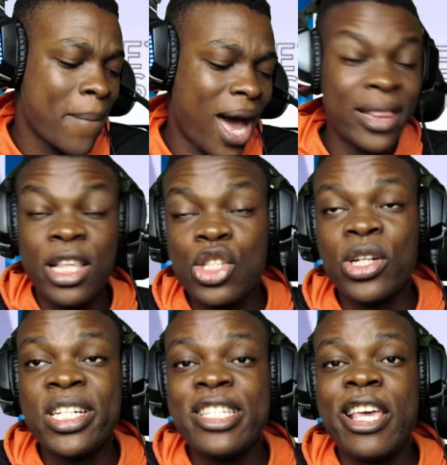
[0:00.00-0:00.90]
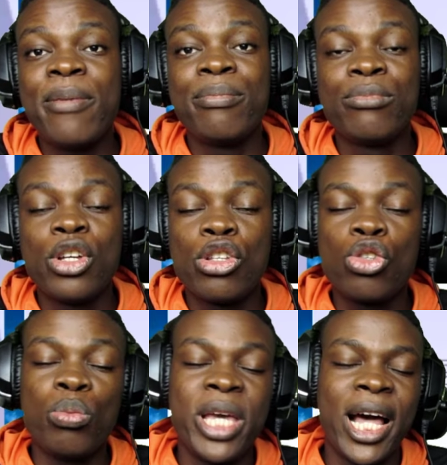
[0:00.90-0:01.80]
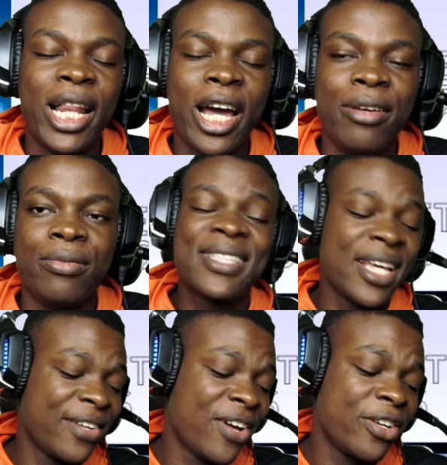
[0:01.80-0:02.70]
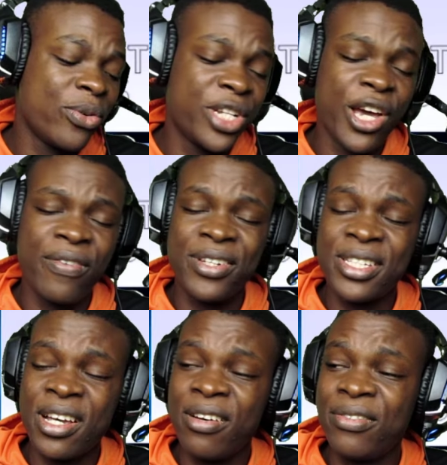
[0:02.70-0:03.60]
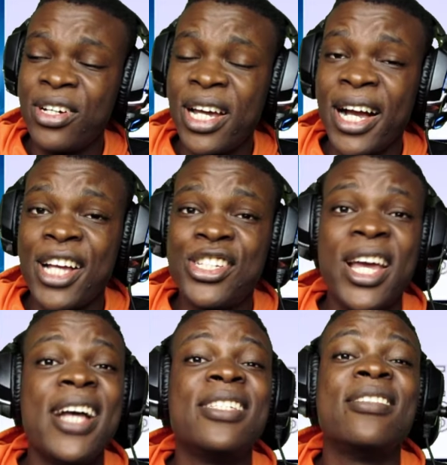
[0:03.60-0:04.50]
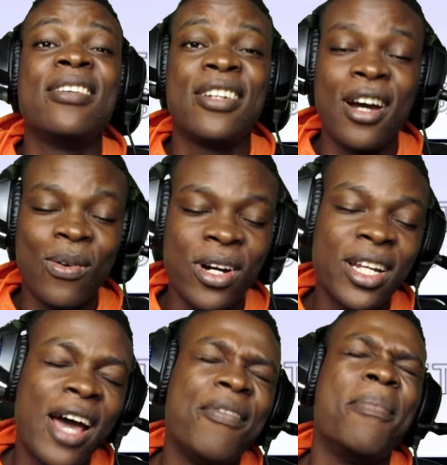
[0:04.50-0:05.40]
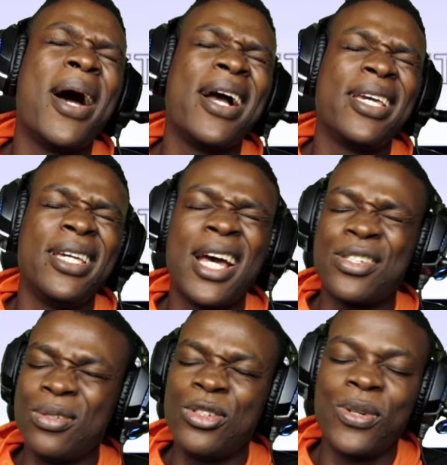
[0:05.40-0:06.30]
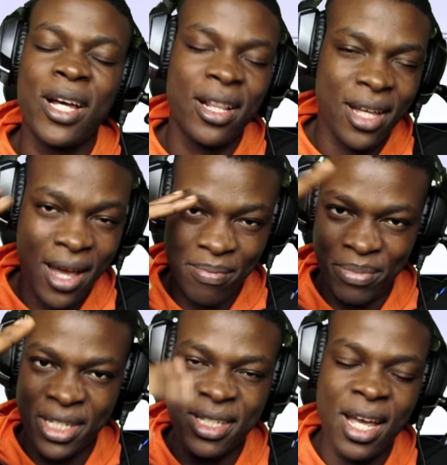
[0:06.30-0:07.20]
at least on this game, to be alive. Take very good care of yourself. Gonna catch you guys in another one. I've been Maki as usual, and peace